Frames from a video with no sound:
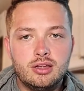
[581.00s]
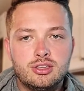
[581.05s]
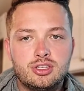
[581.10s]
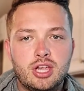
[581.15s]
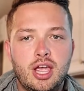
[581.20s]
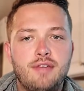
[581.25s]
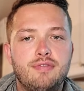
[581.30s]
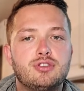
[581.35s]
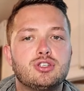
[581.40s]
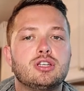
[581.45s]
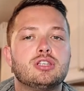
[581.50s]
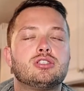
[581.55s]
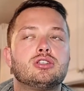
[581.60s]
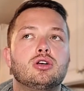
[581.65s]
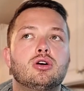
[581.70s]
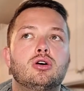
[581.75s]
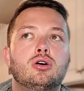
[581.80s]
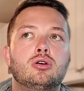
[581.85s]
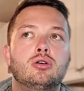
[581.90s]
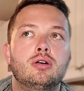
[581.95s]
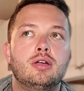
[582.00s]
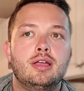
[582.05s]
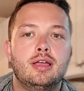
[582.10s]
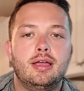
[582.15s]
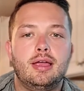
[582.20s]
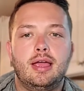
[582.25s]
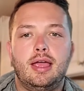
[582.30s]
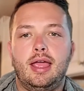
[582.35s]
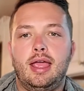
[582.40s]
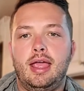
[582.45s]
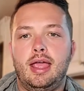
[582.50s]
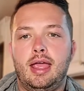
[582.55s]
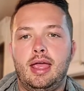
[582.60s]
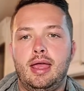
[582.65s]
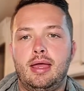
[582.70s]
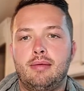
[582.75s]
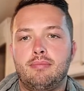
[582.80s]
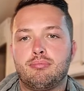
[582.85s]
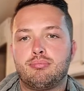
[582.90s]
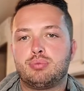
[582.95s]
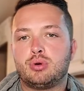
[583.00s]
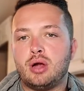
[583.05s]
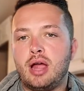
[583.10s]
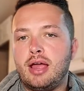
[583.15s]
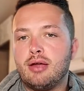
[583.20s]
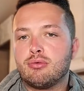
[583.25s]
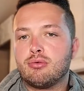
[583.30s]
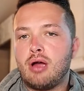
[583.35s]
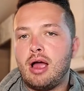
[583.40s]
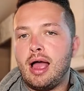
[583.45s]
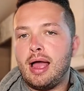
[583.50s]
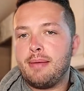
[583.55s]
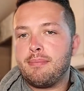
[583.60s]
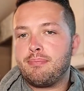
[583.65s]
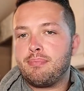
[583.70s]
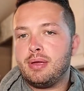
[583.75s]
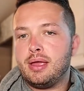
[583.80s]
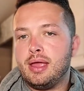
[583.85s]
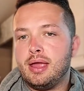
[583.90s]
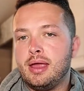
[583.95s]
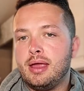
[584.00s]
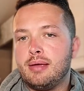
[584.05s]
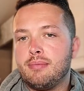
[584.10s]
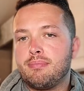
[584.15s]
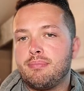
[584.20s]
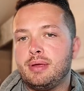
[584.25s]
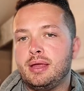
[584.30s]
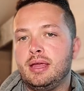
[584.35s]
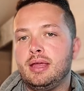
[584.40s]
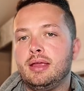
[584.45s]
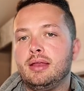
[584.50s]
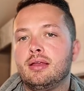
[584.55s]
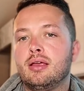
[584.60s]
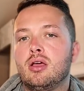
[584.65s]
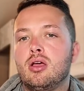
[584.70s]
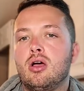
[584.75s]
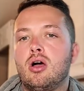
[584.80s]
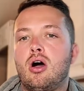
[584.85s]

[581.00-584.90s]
Jeff Driscoll and Brett Ryan